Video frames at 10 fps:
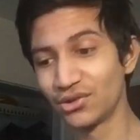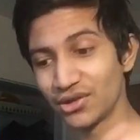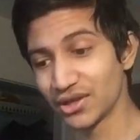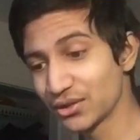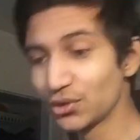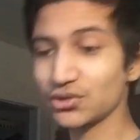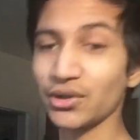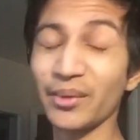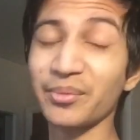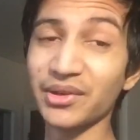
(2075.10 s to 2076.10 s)
it goes
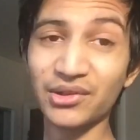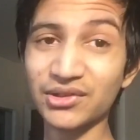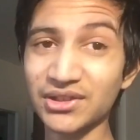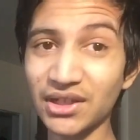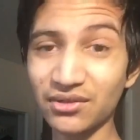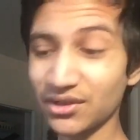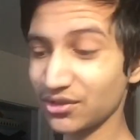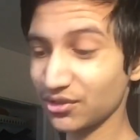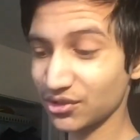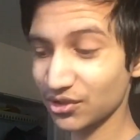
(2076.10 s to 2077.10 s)
up, it goes down,
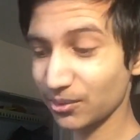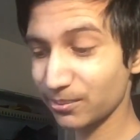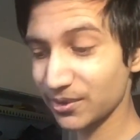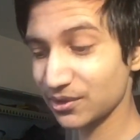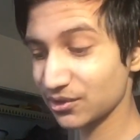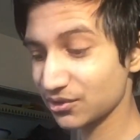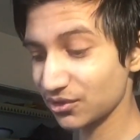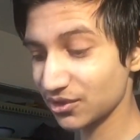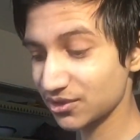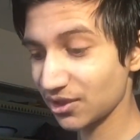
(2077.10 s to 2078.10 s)
it goes up, it
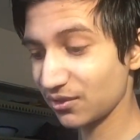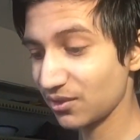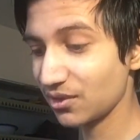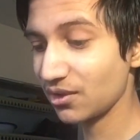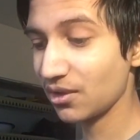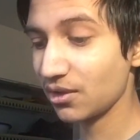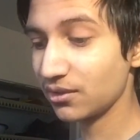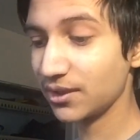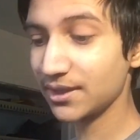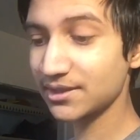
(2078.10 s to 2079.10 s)
goes down.
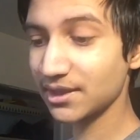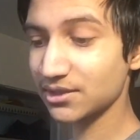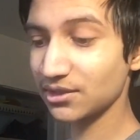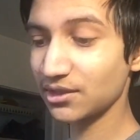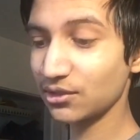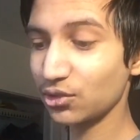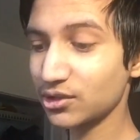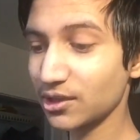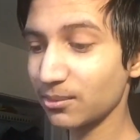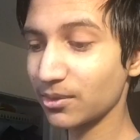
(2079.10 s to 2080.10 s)
That is actually a
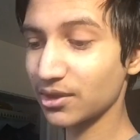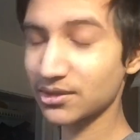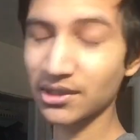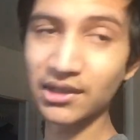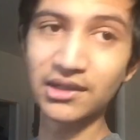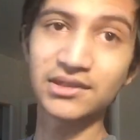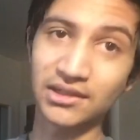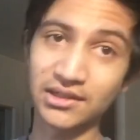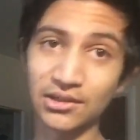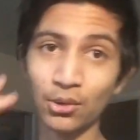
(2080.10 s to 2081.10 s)
good thing, because it is
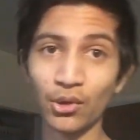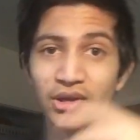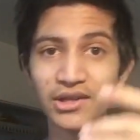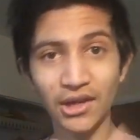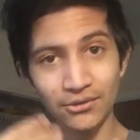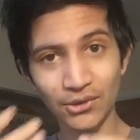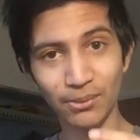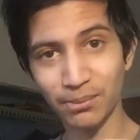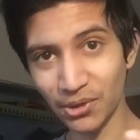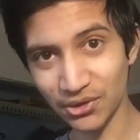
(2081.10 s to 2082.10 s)
slowing down the
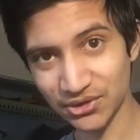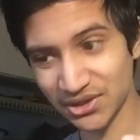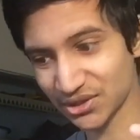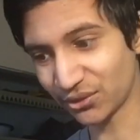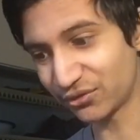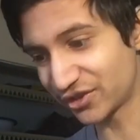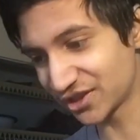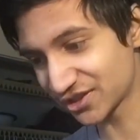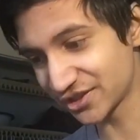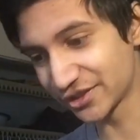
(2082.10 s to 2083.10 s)
process of
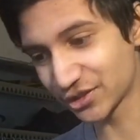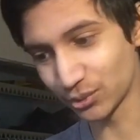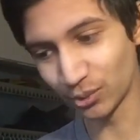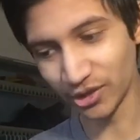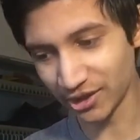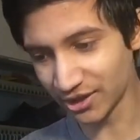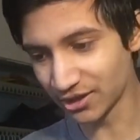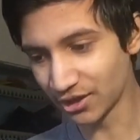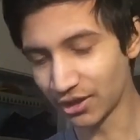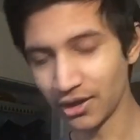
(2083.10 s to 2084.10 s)
T-Series
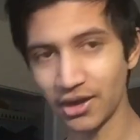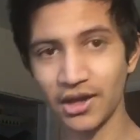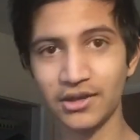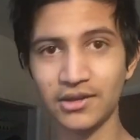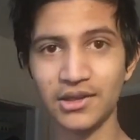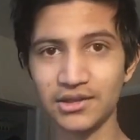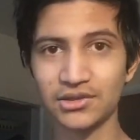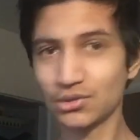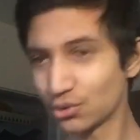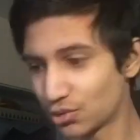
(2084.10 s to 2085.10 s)
winning, and that
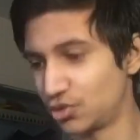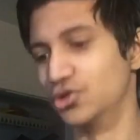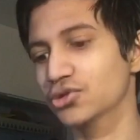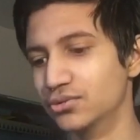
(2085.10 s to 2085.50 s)
is good.